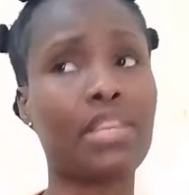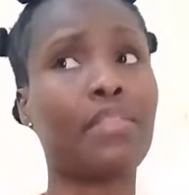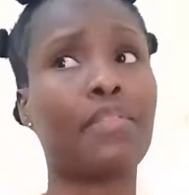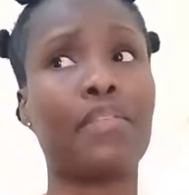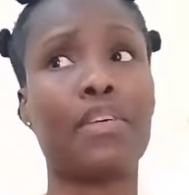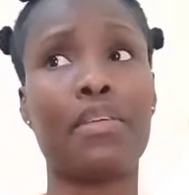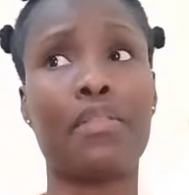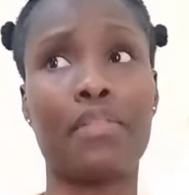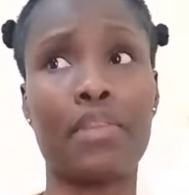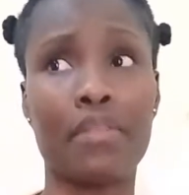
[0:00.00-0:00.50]

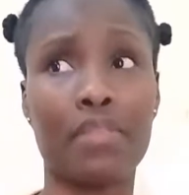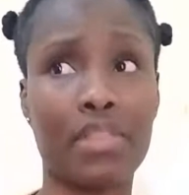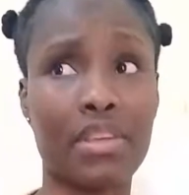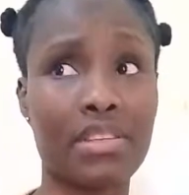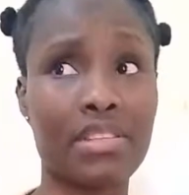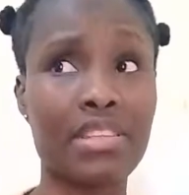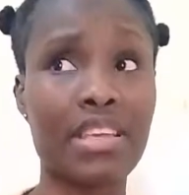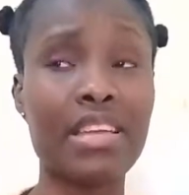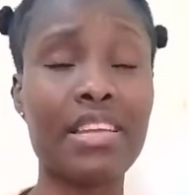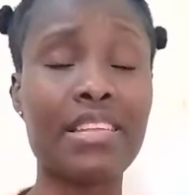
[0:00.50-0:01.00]
if
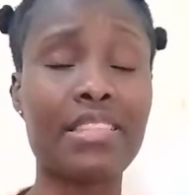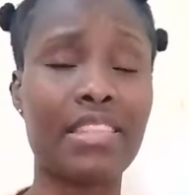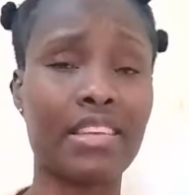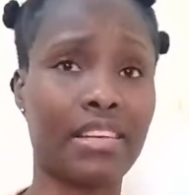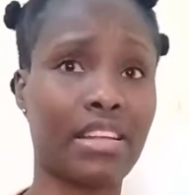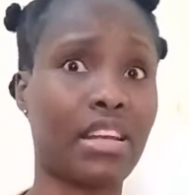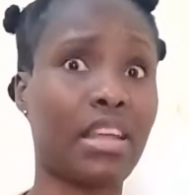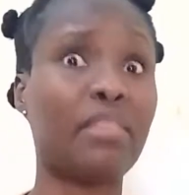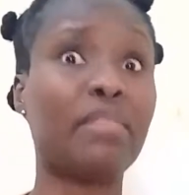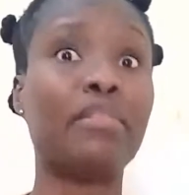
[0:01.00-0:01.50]
there's
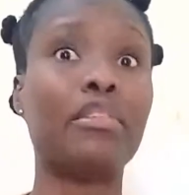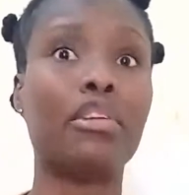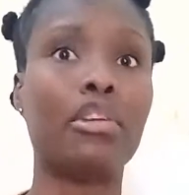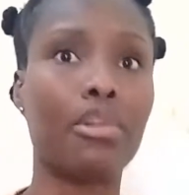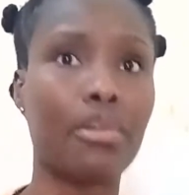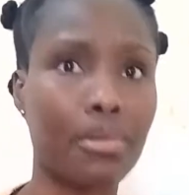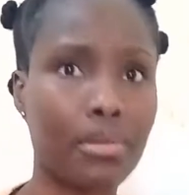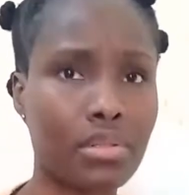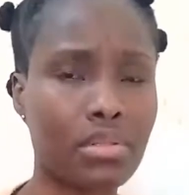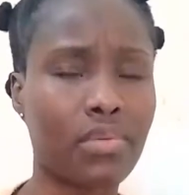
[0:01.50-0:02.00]
anything that I've
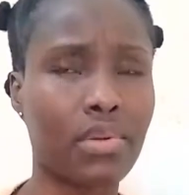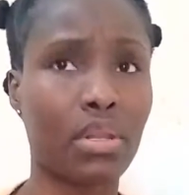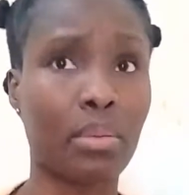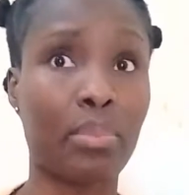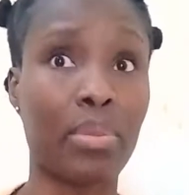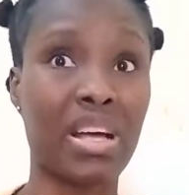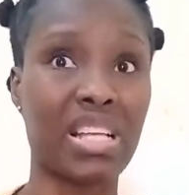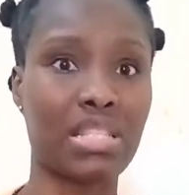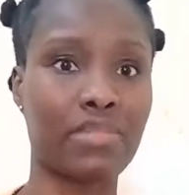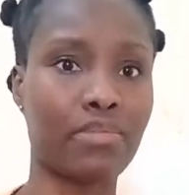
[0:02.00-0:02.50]
learned over the
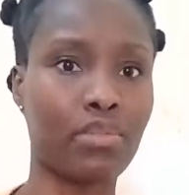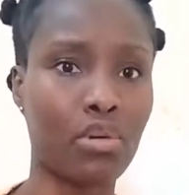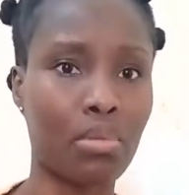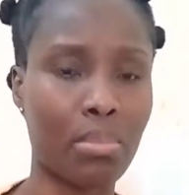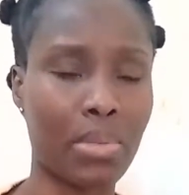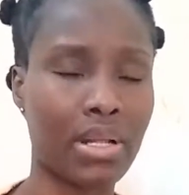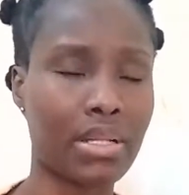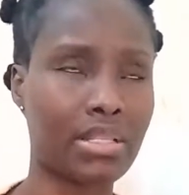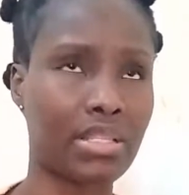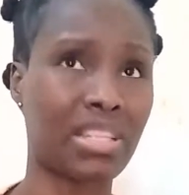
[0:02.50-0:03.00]
past 4
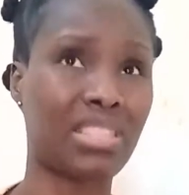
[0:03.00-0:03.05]
months,